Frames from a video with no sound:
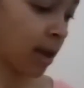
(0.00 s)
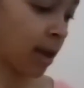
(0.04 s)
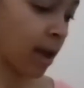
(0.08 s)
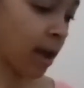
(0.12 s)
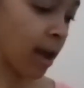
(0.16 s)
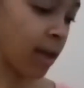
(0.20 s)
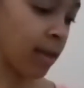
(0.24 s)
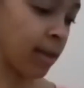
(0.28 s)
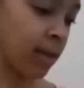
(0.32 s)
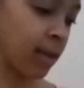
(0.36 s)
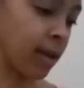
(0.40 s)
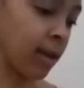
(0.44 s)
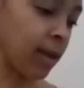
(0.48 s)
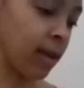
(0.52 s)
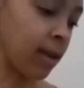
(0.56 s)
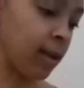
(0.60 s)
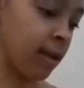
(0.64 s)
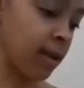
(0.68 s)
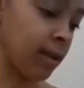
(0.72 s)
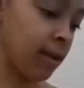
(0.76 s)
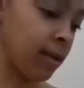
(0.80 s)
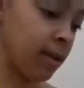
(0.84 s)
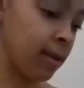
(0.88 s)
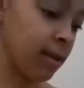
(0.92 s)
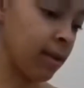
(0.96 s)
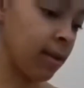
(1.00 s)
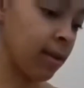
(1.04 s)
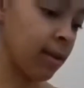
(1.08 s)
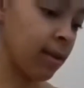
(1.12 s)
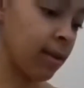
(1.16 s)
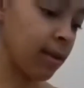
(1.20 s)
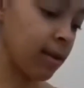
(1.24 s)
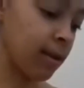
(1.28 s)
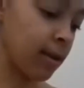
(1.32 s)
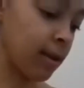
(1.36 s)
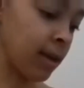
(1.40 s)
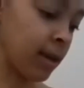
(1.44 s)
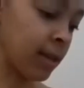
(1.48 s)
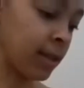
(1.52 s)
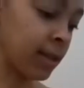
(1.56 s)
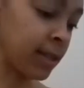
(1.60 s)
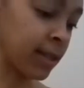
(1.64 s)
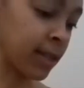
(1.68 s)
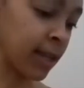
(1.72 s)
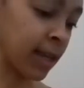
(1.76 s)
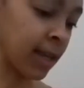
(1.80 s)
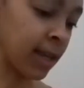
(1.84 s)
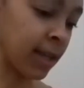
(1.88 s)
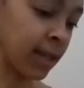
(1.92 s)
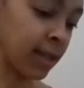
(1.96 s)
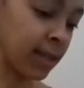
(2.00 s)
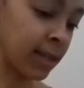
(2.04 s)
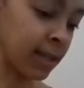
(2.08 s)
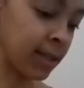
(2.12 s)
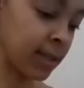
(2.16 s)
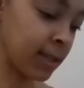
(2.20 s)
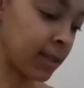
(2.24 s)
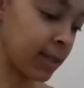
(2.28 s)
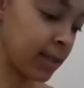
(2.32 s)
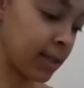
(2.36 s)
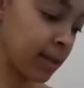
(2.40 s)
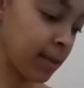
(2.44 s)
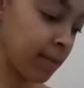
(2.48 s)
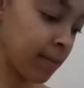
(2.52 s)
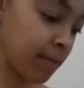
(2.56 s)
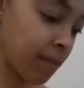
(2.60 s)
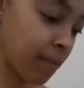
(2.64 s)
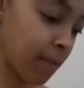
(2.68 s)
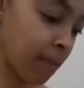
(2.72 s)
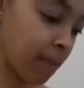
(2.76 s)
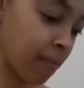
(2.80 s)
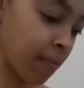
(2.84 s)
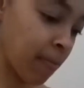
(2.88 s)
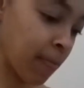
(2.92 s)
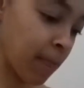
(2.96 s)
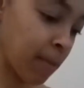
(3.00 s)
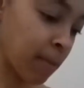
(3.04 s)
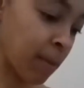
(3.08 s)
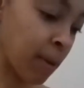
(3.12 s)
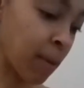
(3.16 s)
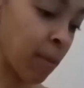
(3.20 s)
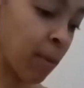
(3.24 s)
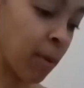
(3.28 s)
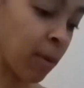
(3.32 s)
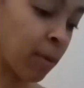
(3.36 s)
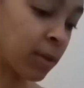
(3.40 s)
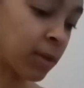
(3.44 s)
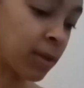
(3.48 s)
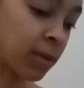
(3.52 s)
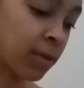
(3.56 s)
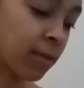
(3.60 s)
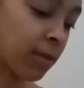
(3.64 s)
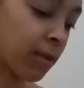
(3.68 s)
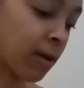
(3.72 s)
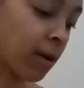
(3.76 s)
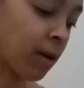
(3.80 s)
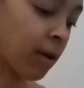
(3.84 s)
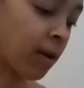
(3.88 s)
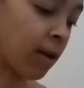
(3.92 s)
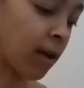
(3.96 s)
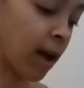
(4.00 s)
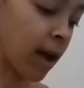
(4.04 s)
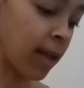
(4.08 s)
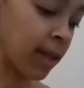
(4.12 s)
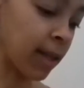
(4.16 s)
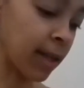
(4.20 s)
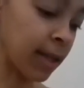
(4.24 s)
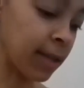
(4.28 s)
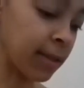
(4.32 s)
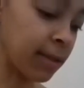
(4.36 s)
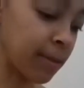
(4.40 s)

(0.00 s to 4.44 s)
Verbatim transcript: and then it says, but most of all, I like